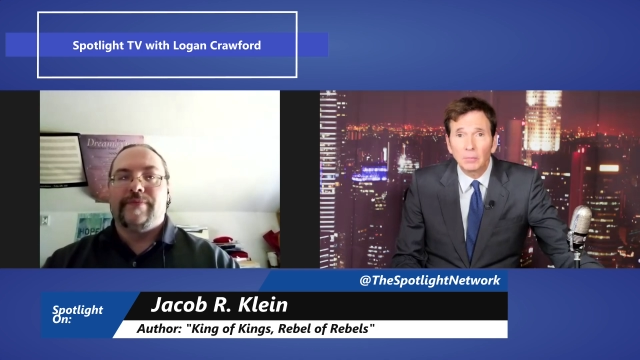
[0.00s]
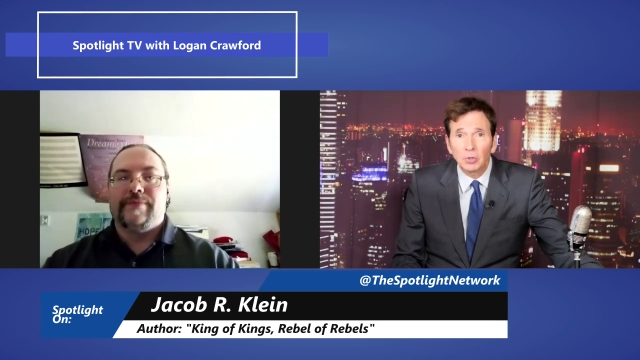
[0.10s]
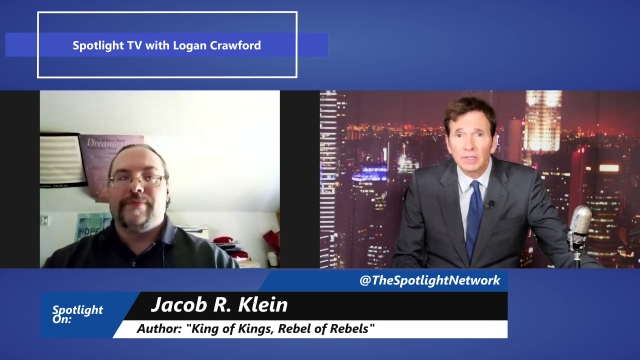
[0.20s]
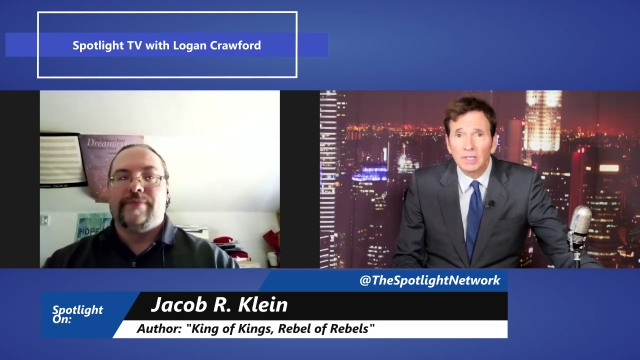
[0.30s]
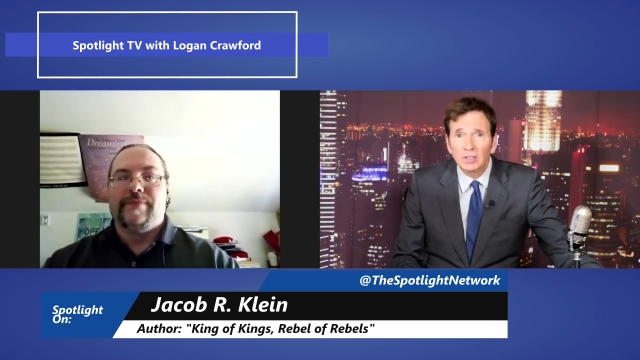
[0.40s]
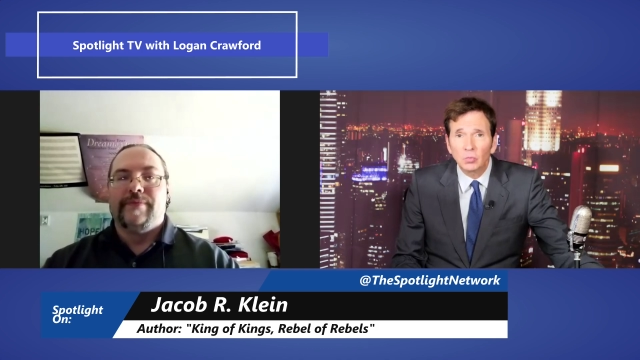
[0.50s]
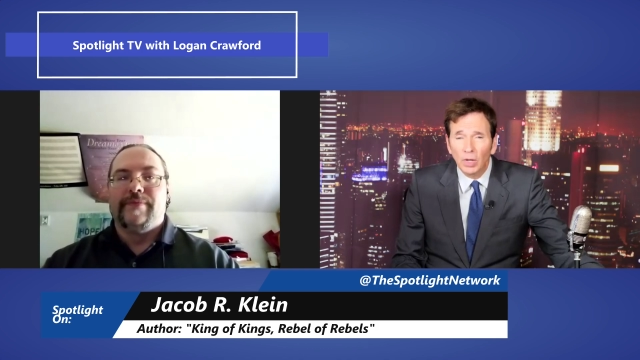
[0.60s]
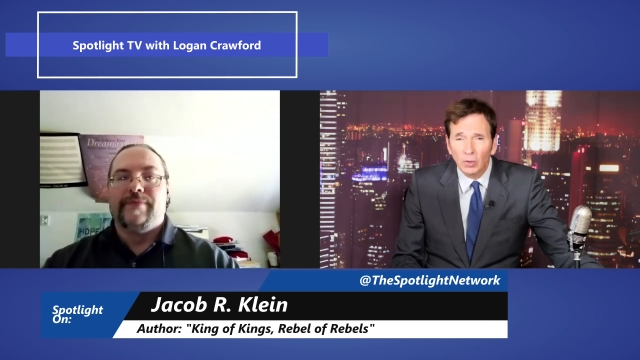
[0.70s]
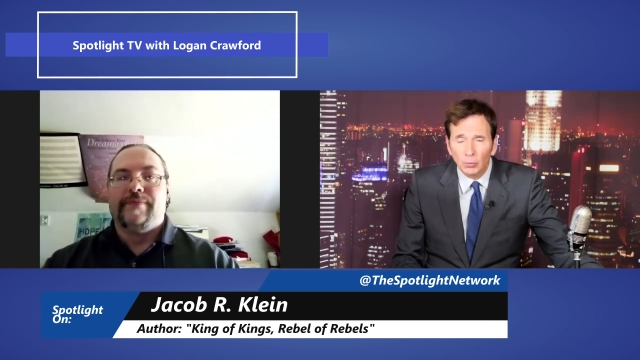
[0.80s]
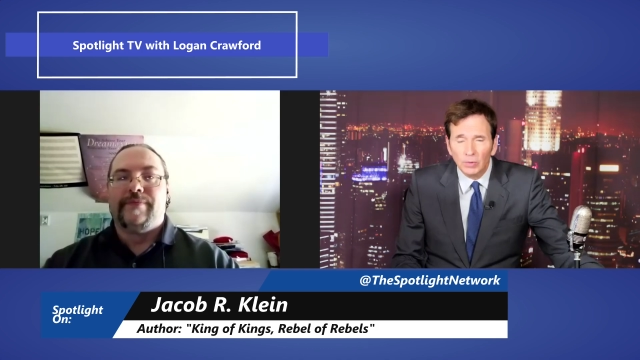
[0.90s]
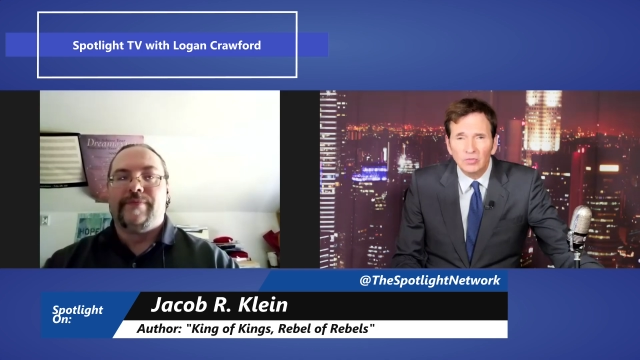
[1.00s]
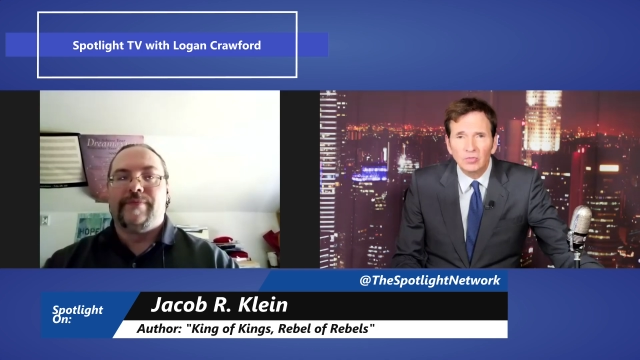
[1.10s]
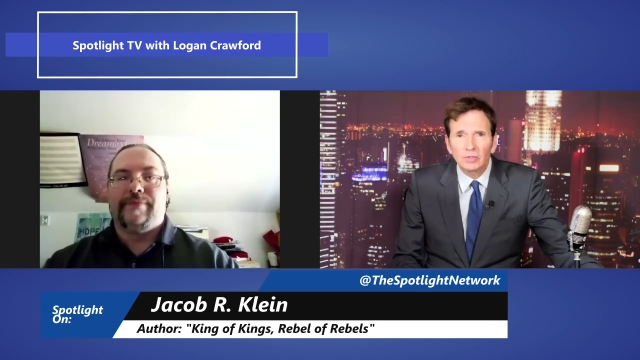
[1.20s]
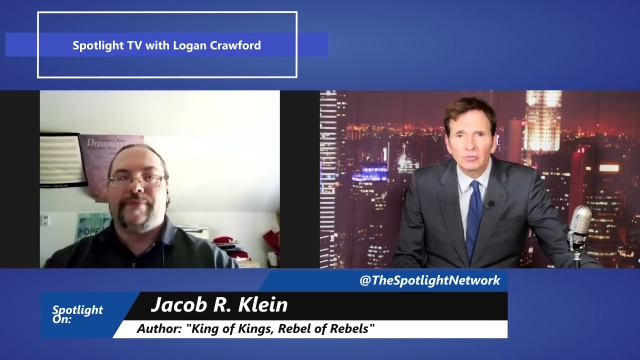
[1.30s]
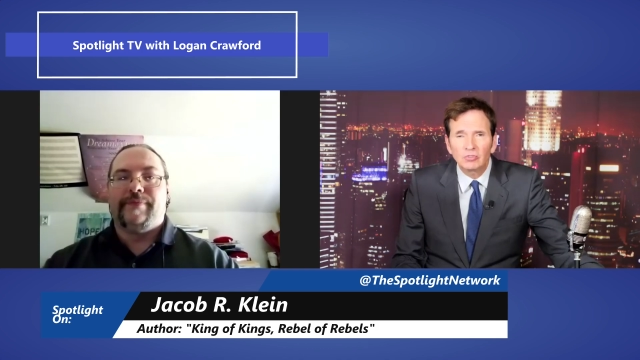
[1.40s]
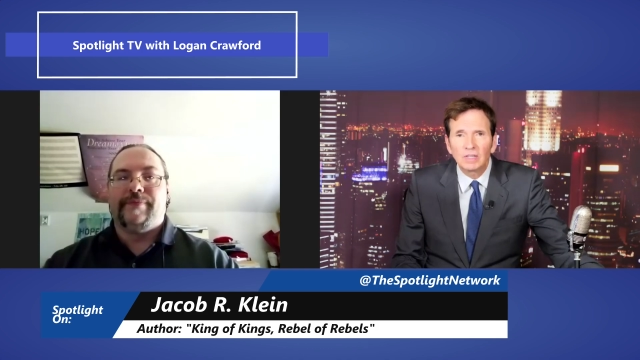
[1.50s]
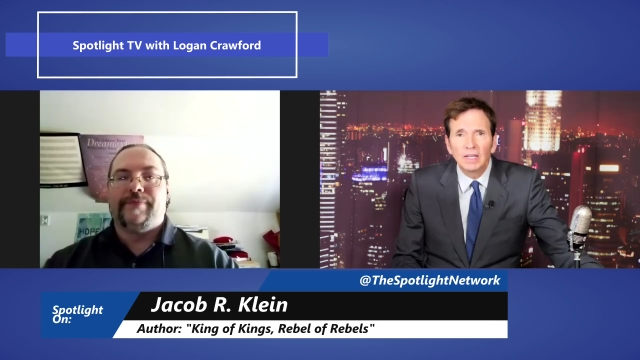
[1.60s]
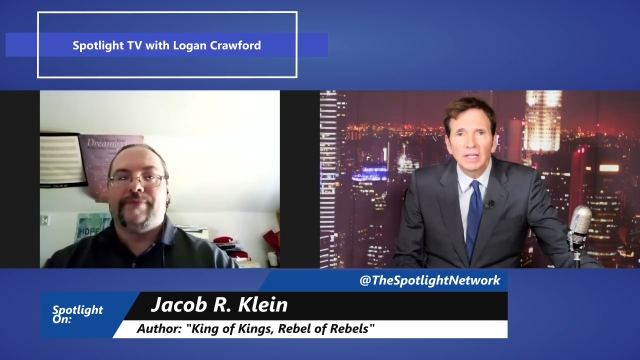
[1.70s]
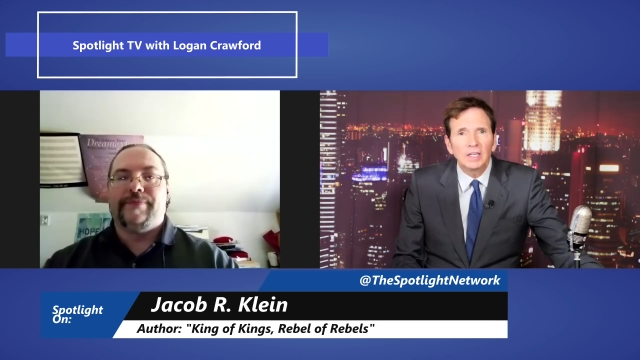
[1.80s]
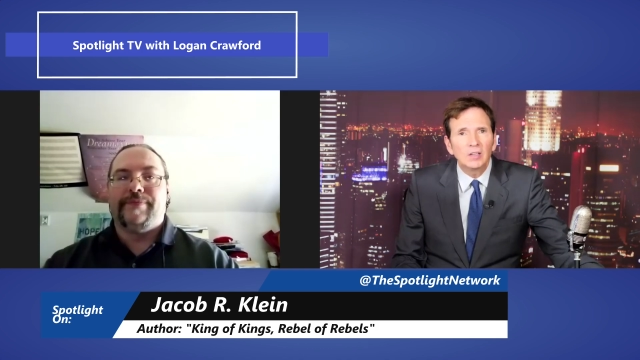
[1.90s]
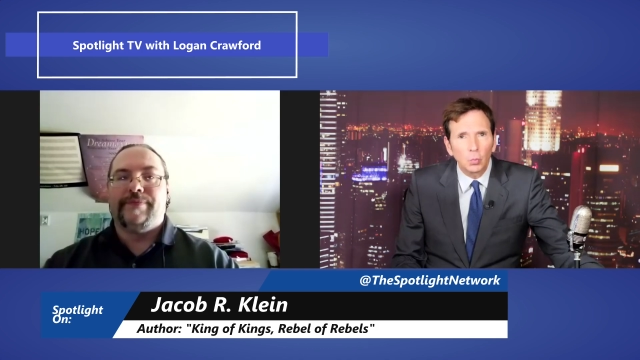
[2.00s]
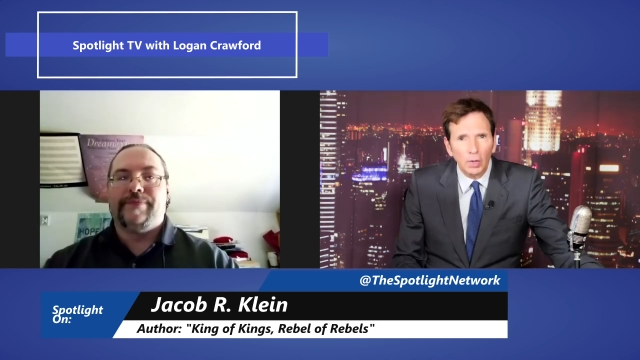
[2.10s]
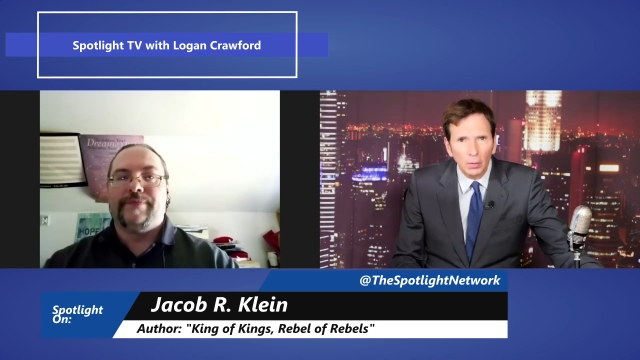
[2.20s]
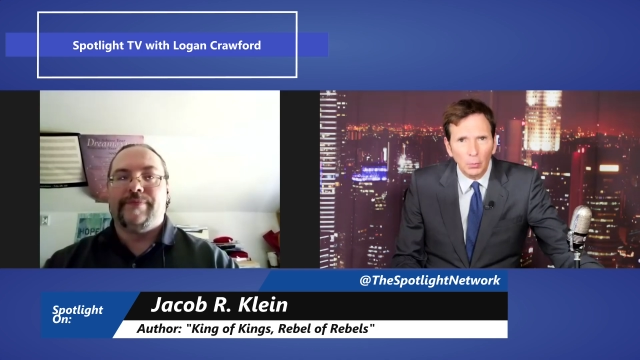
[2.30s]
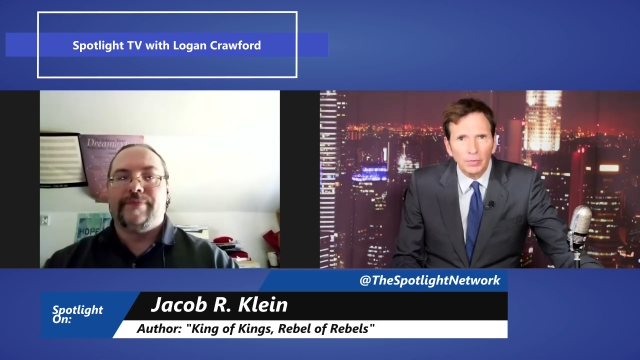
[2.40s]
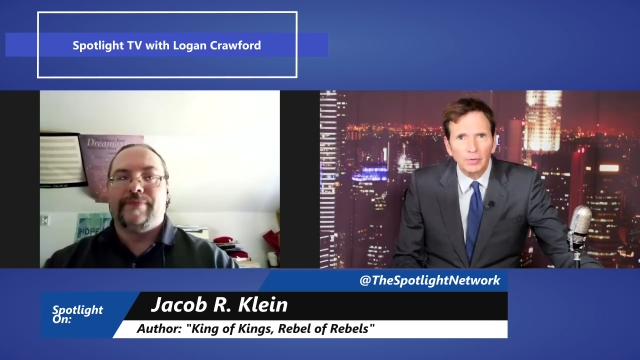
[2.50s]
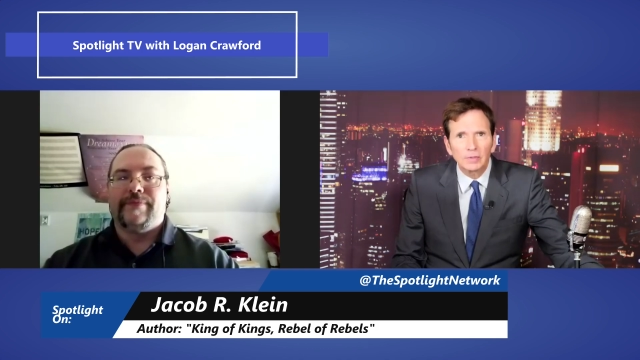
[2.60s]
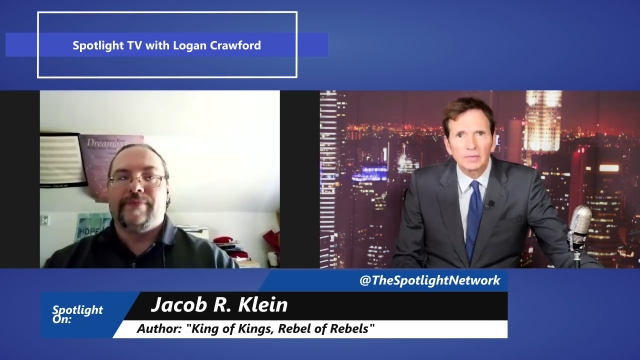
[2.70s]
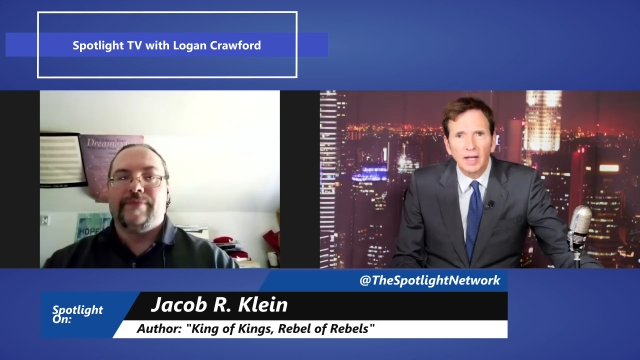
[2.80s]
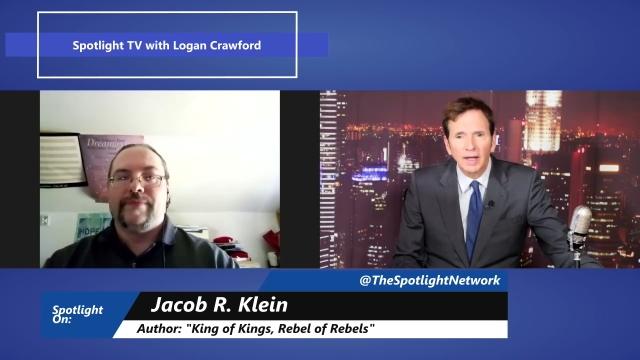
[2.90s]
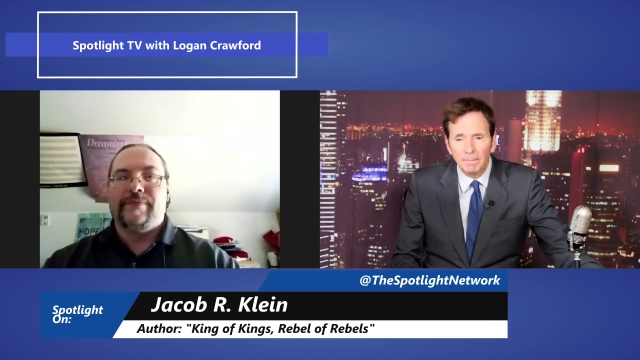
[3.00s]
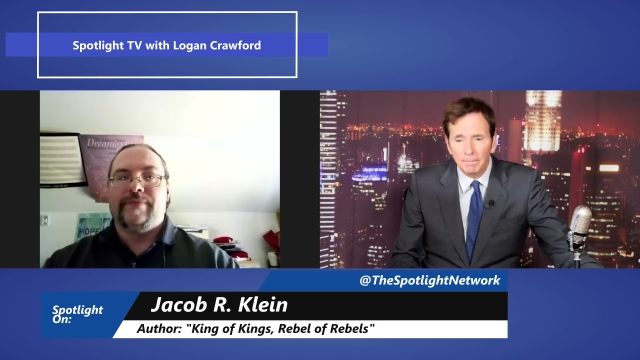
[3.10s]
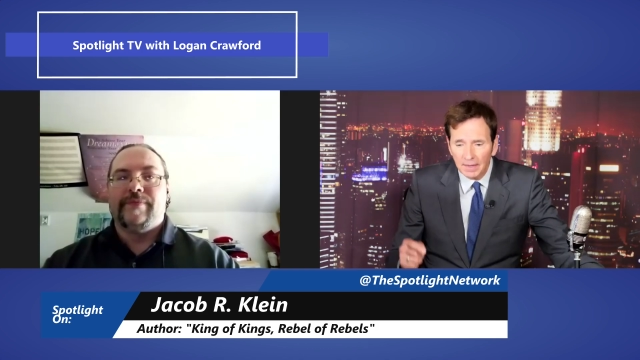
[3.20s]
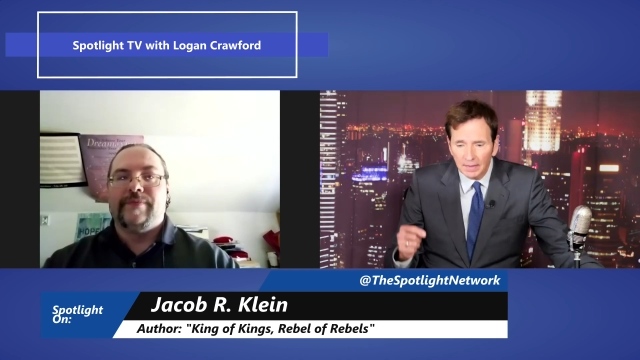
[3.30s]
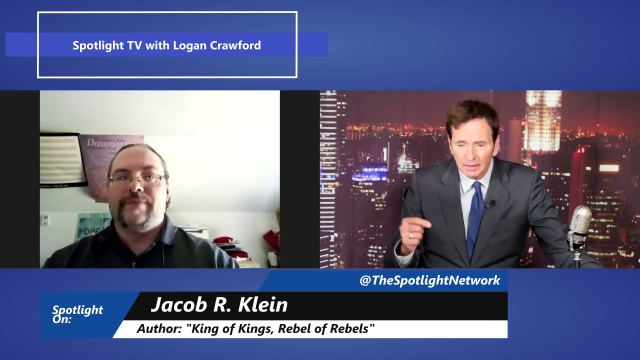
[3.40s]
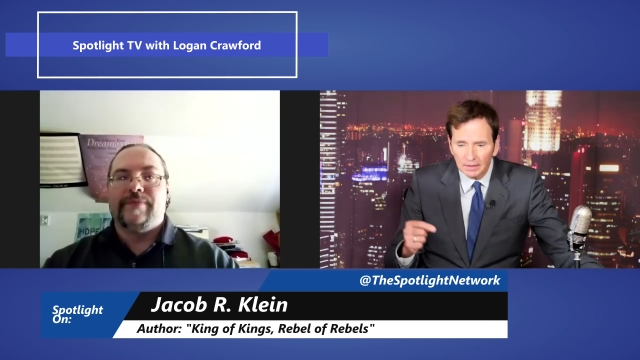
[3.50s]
Speaker 1: book. It's well researched. It is well worth your time. The